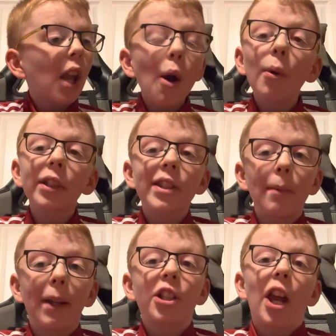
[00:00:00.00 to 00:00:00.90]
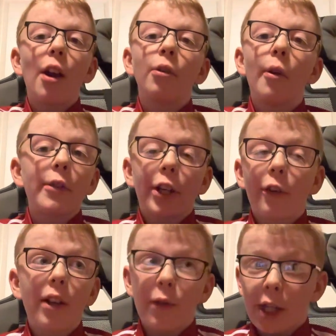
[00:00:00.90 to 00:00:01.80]
I want to say a big shout out. It was a
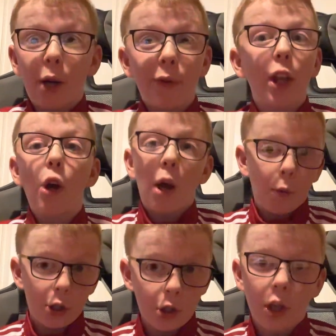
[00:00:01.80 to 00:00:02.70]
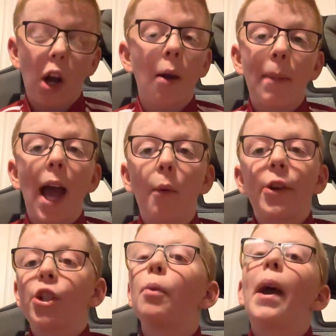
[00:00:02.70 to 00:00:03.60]
great thing. I wish
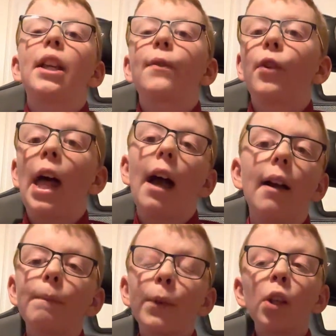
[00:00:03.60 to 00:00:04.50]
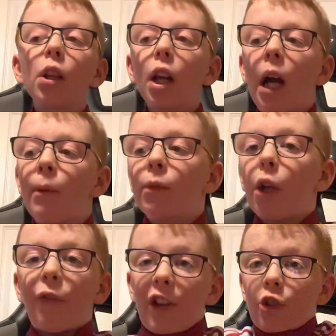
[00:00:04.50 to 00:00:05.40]
the best for that
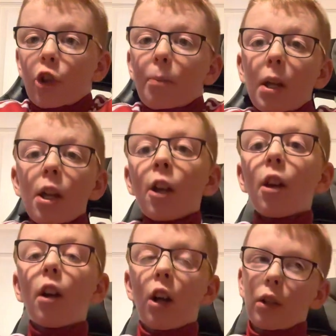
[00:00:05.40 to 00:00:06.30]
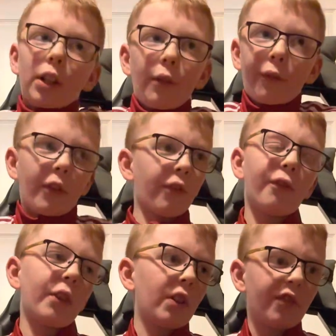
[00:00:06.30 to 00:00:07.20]
little fish shop, little
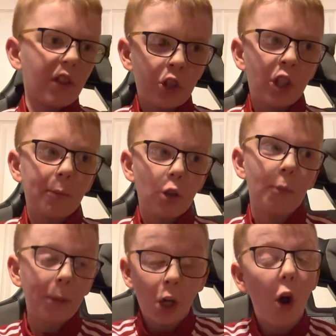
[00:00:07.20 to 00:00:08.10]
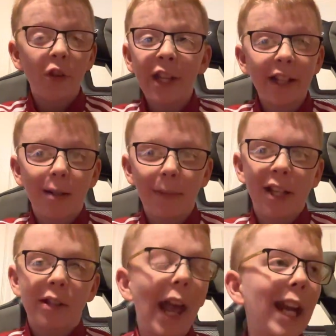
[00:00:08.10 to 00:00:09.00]
fish and chip shop, because it's
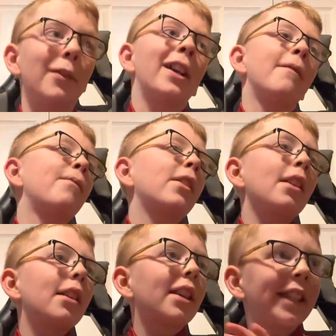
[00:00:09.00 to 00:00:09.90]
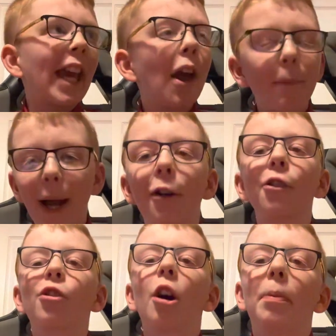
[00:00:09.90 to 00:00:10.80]
amazing. Anyway, get back
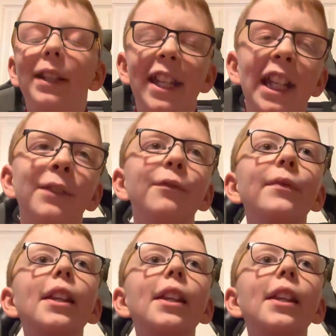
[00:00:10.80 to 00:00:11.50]
on topic, Kian.